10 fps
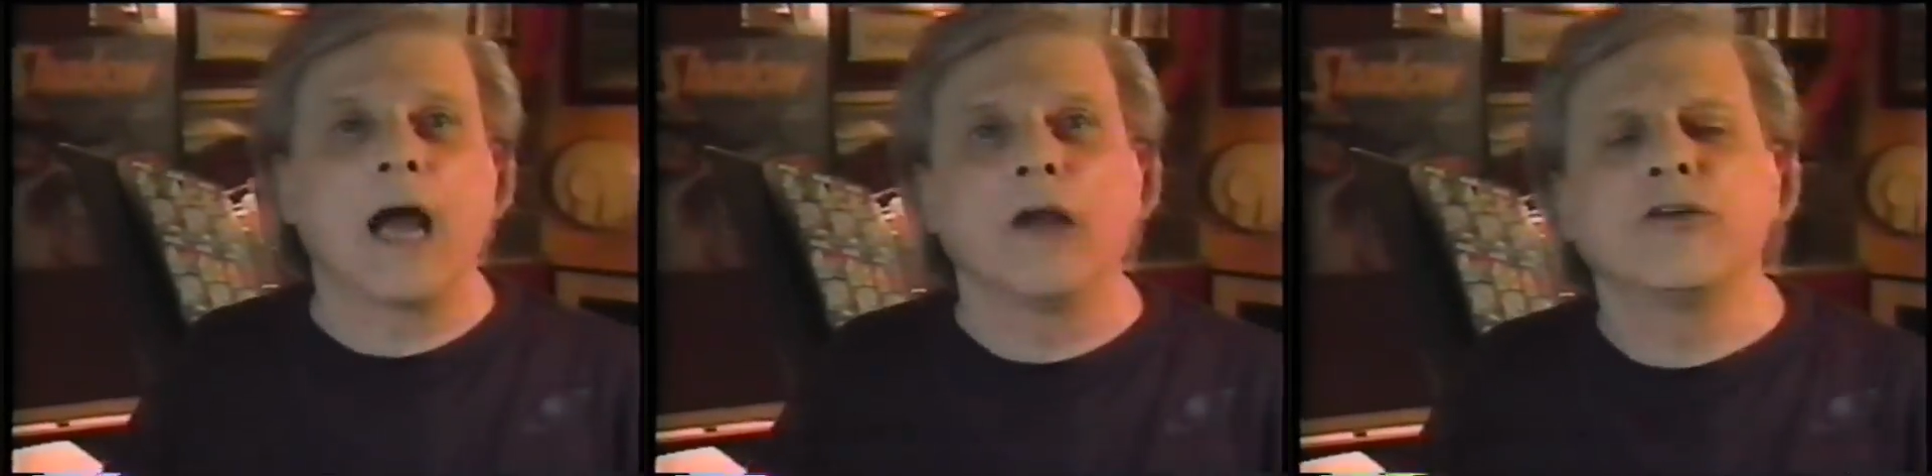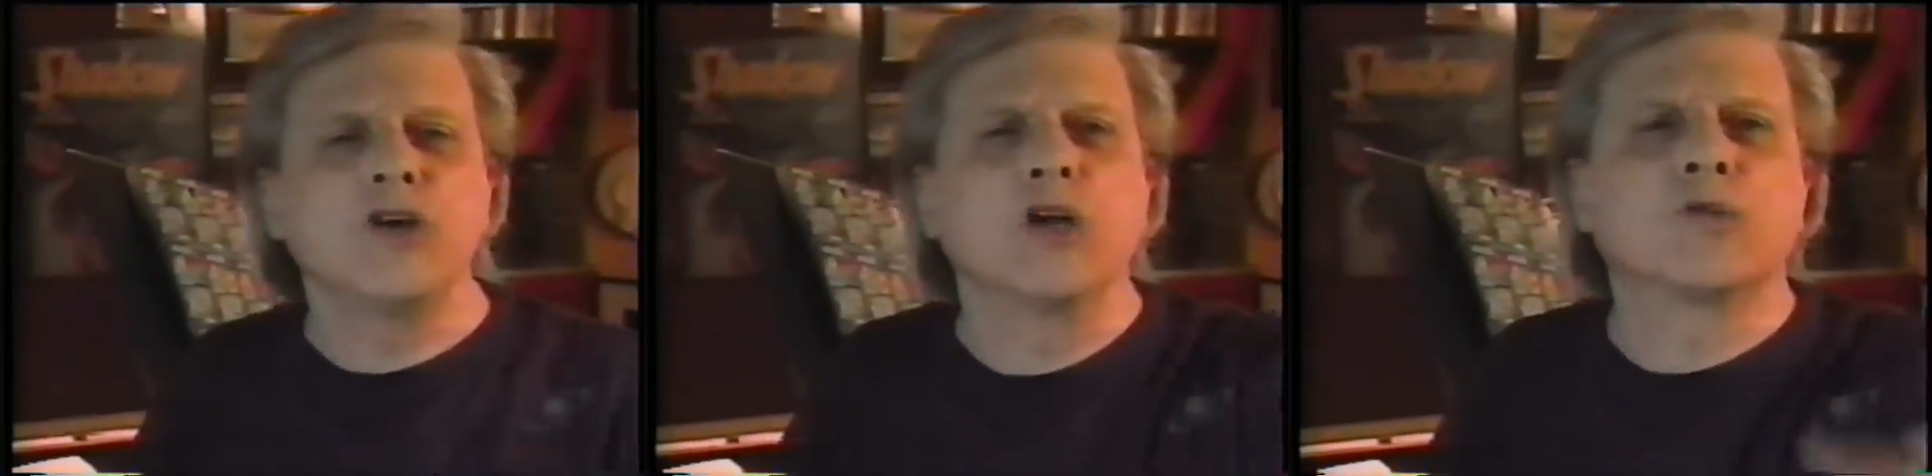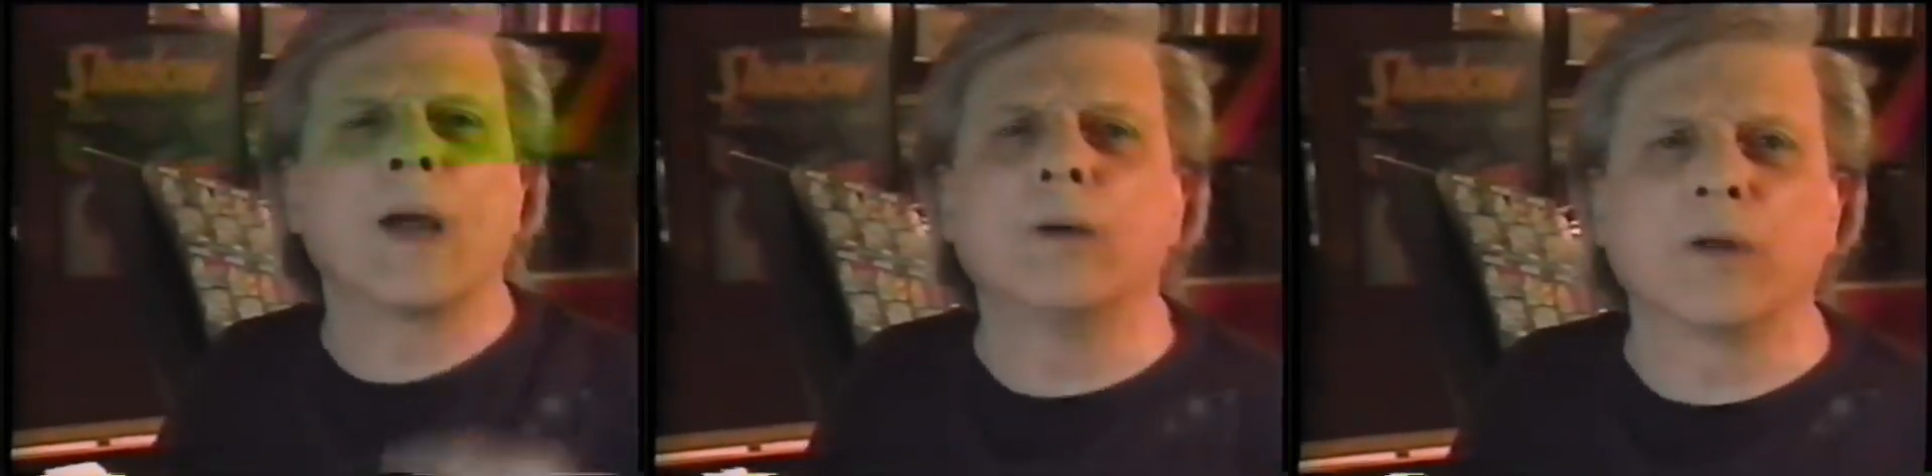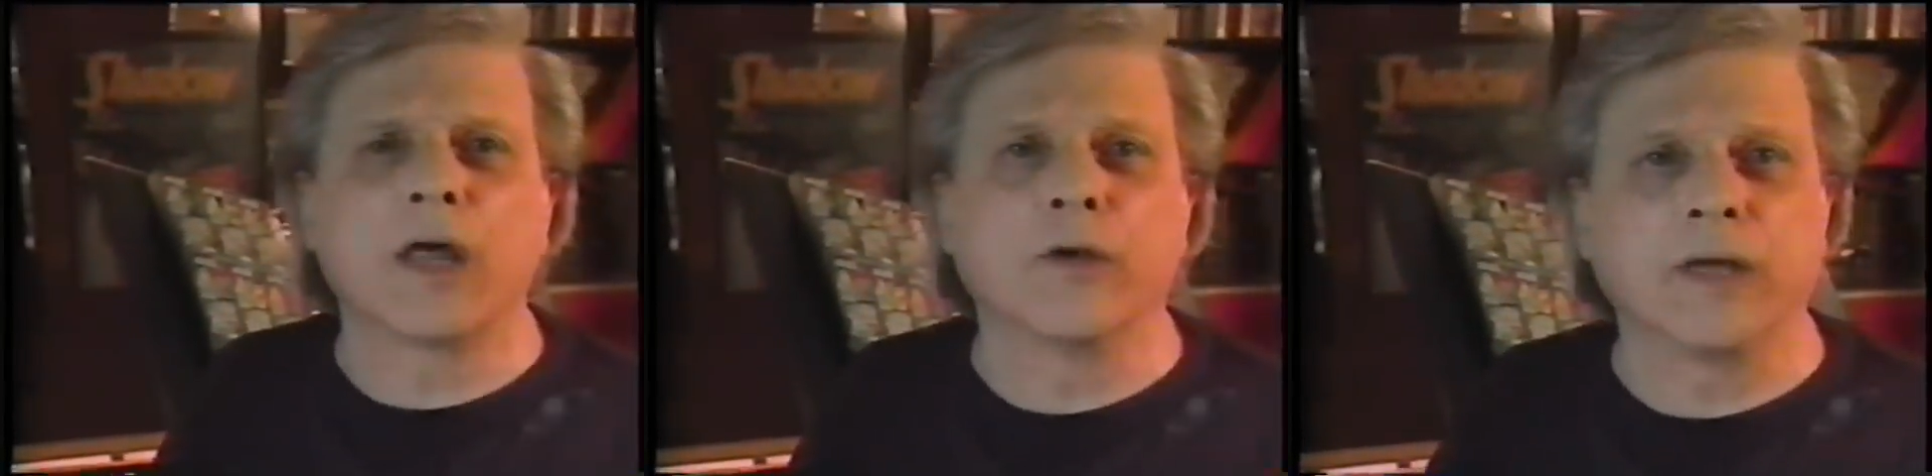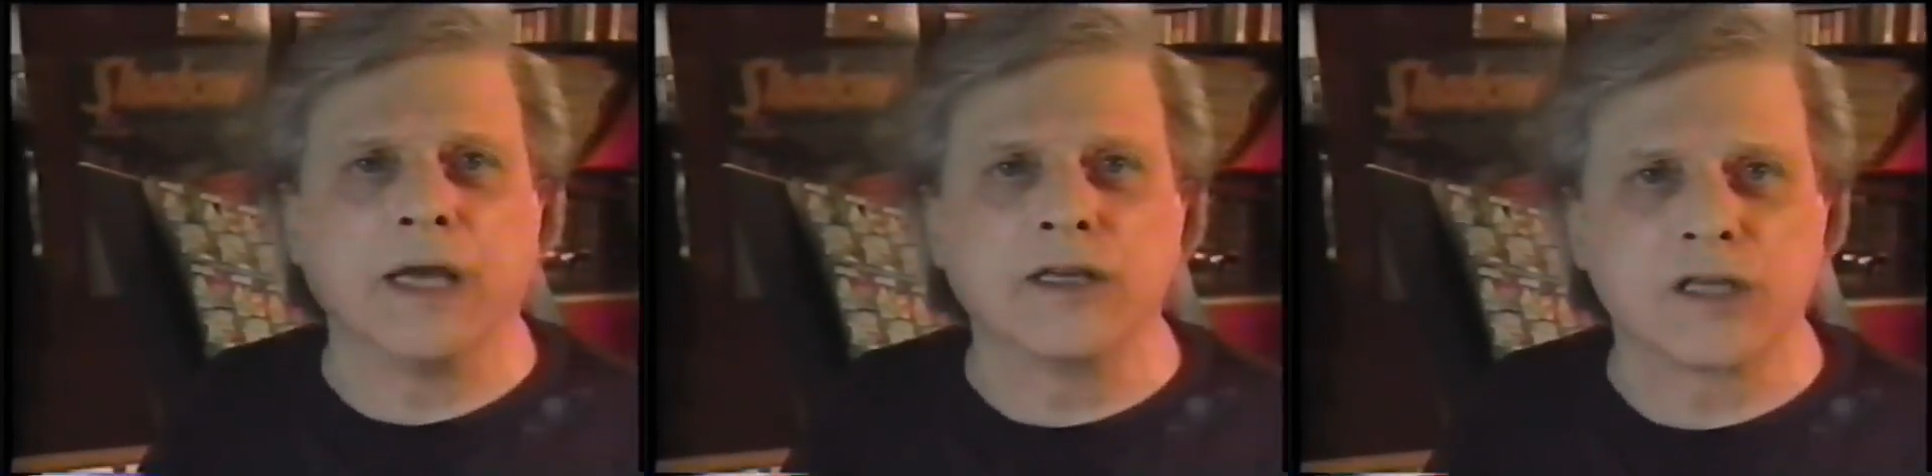cards that you can trade with other
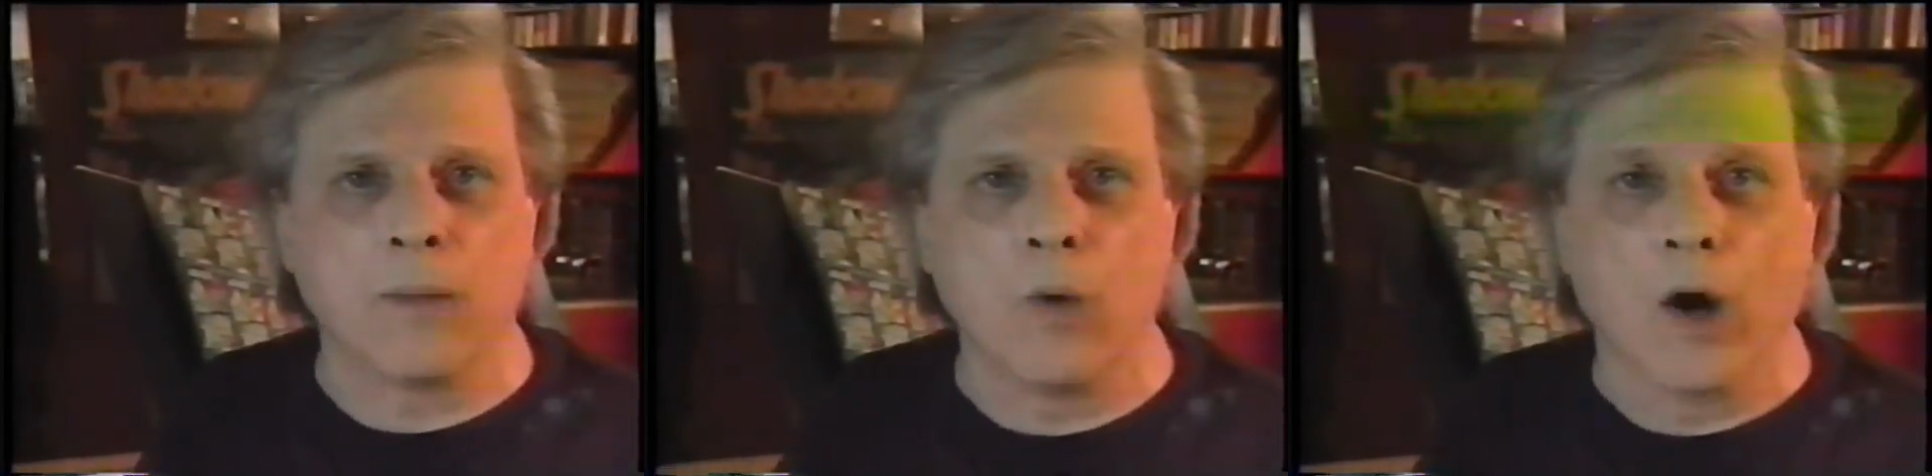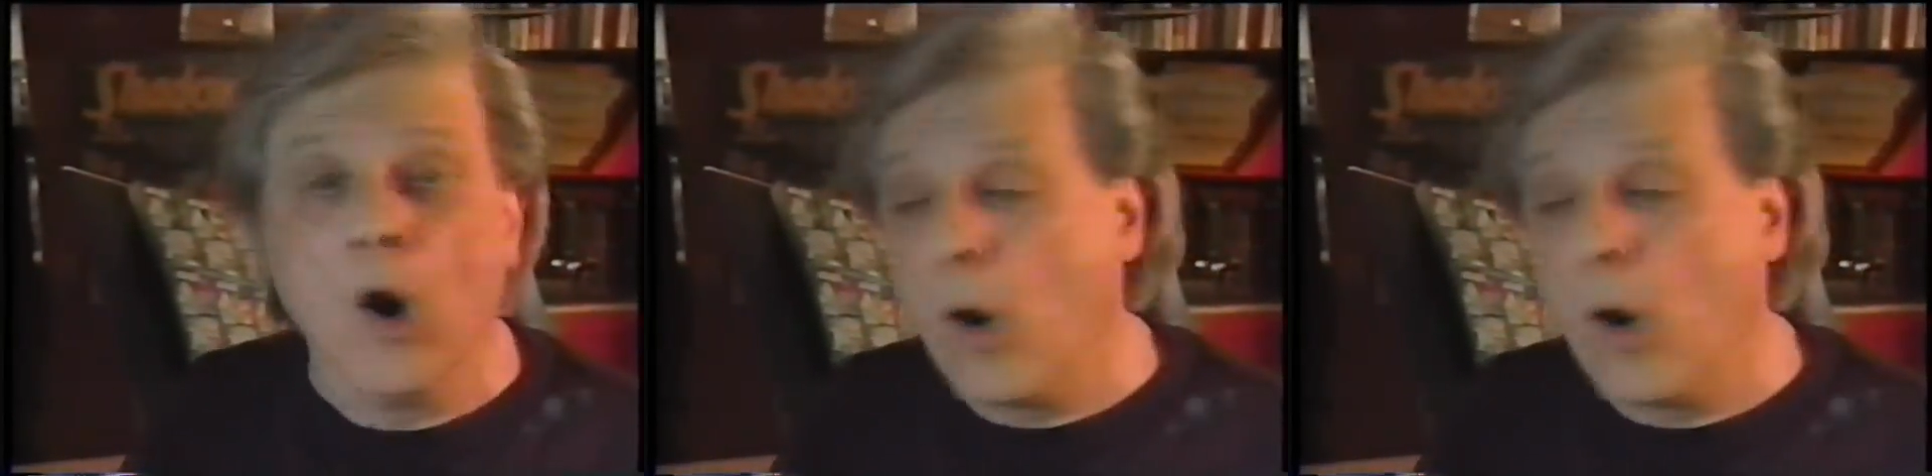kids somewhere,